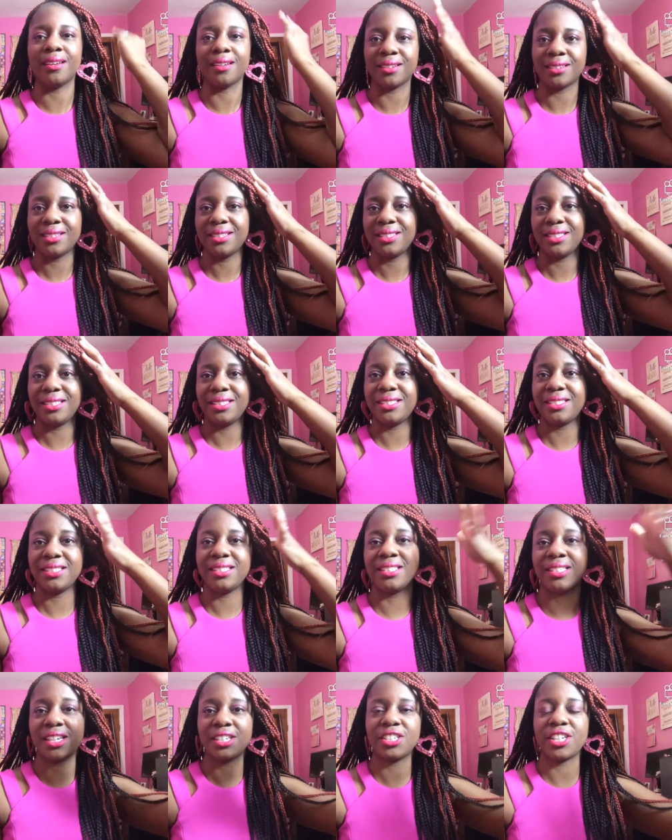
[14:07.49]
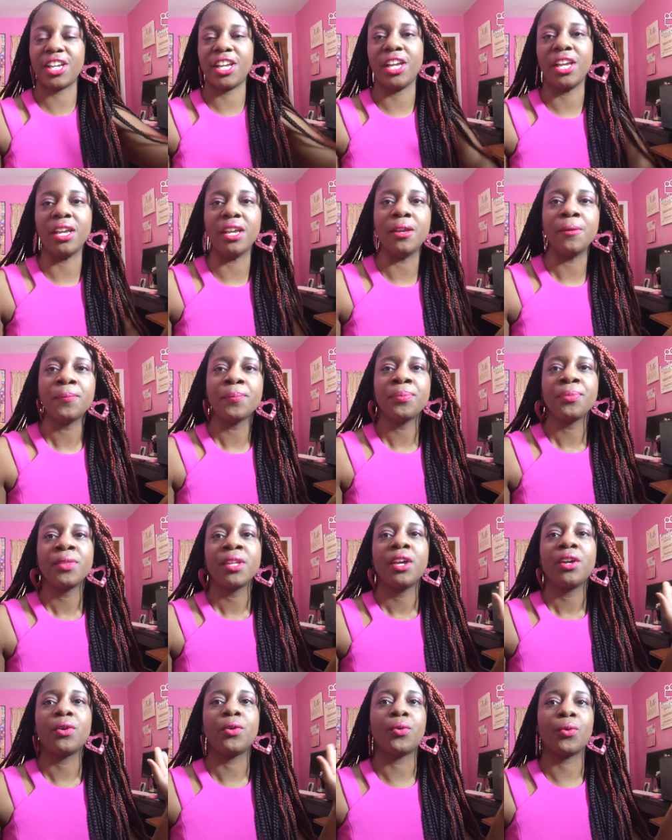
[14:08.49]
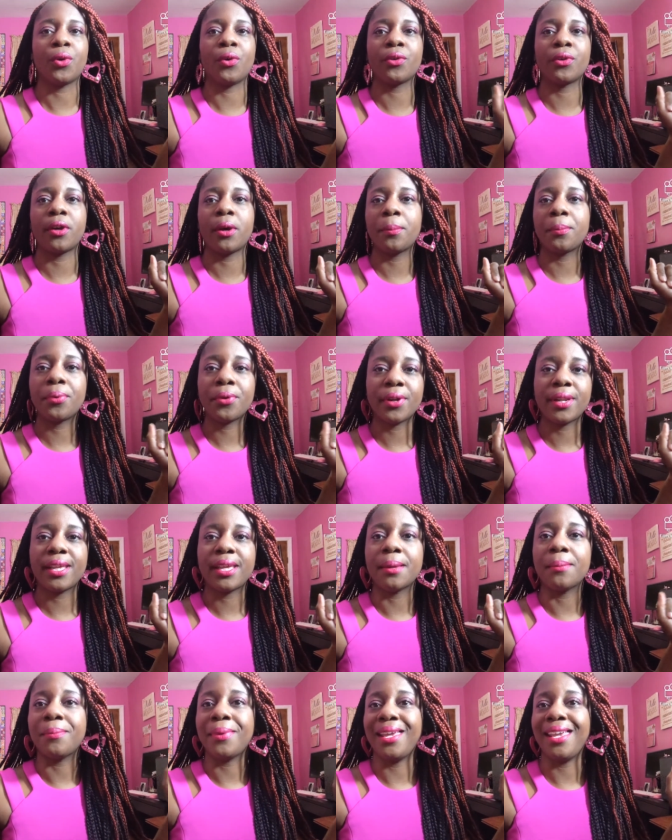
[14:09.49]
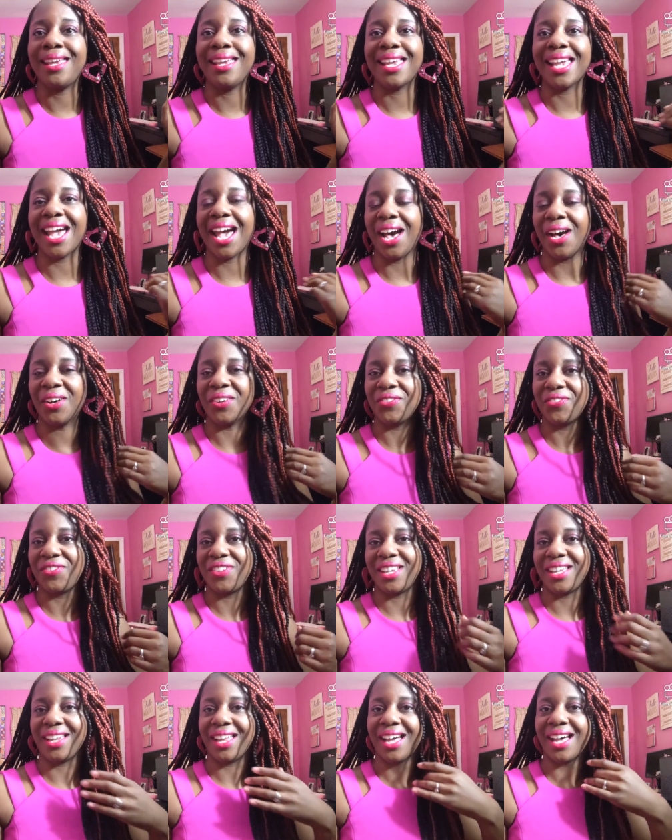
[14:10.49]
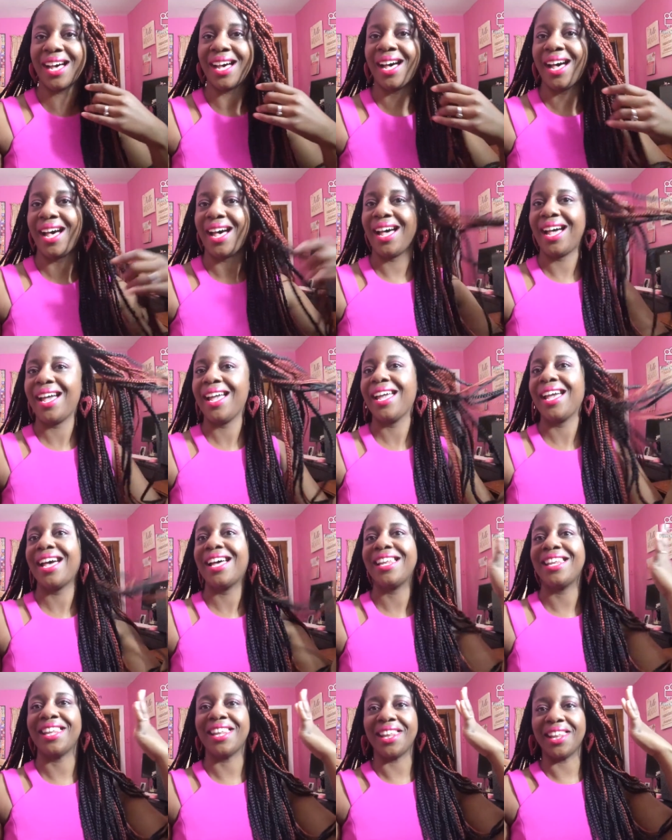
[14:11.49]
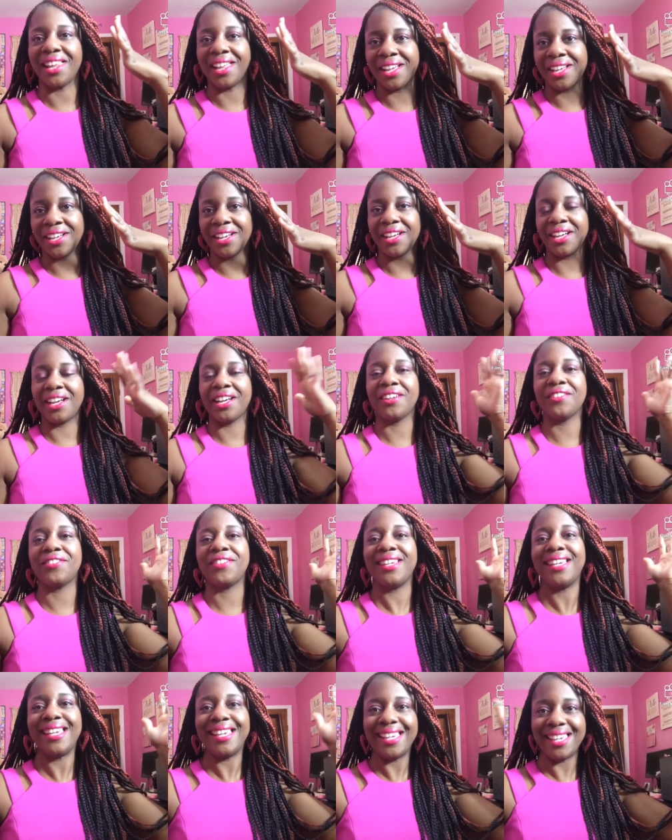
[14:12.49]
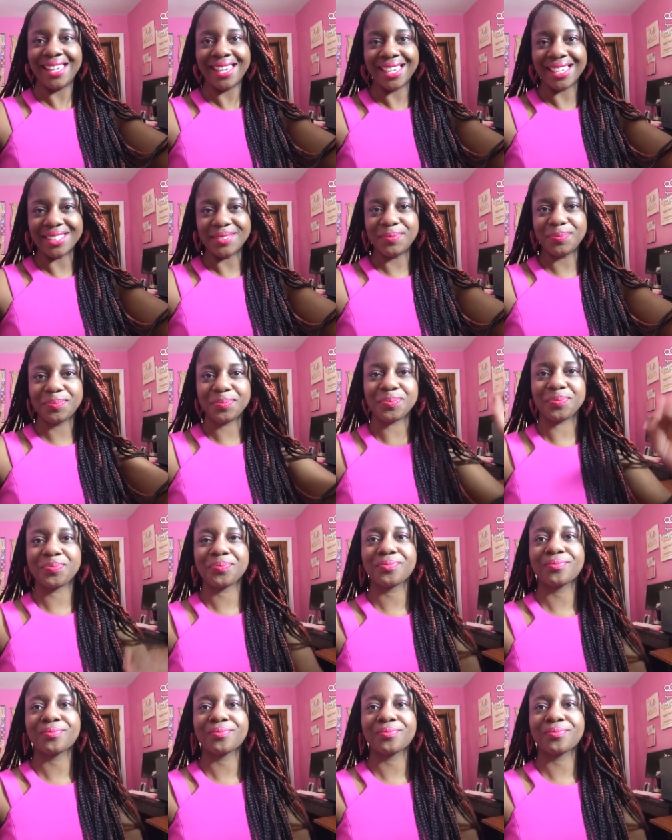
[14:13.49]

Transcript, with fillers: Oh, this is such a grown up pretty and pink outfit. I love it.